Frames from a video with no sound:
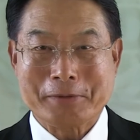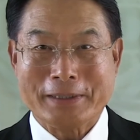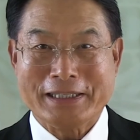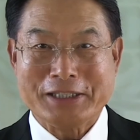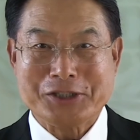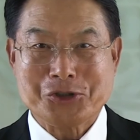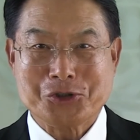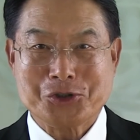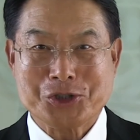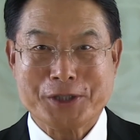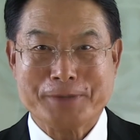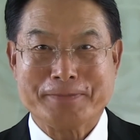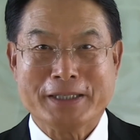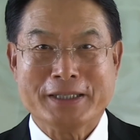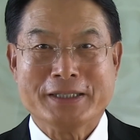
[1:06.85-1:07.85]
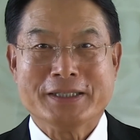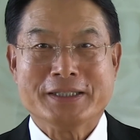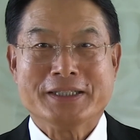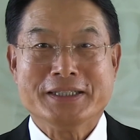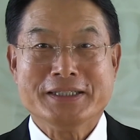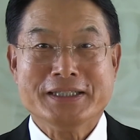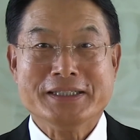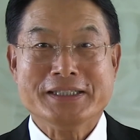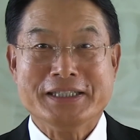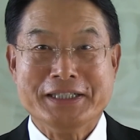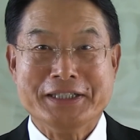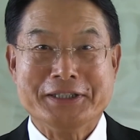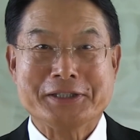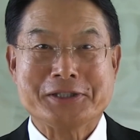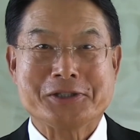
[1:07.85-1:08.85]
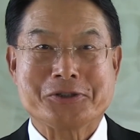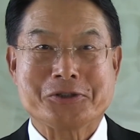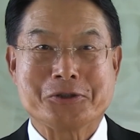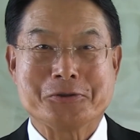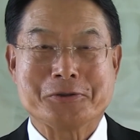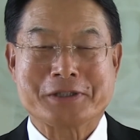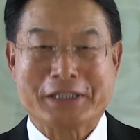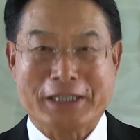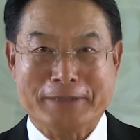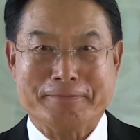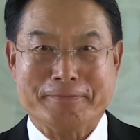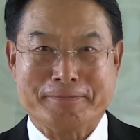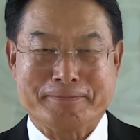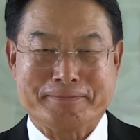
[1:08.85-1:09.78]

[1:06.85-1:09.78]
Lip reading: relationship in the years to come.